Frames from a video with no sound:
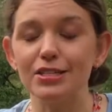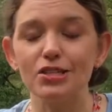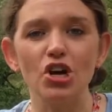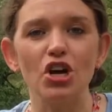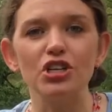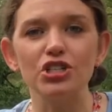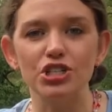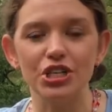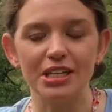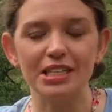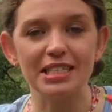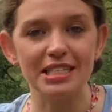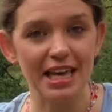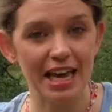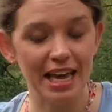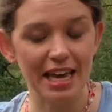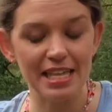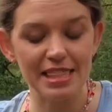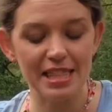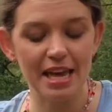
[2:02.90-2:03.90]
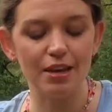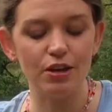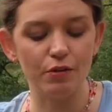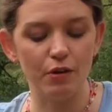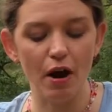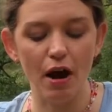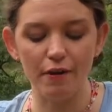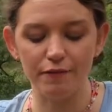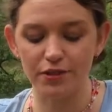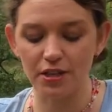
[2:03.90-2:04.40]
It's not just the heat that
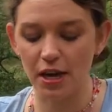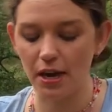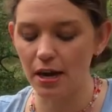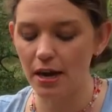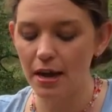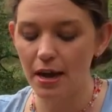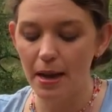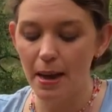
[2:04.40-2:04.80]
you're after.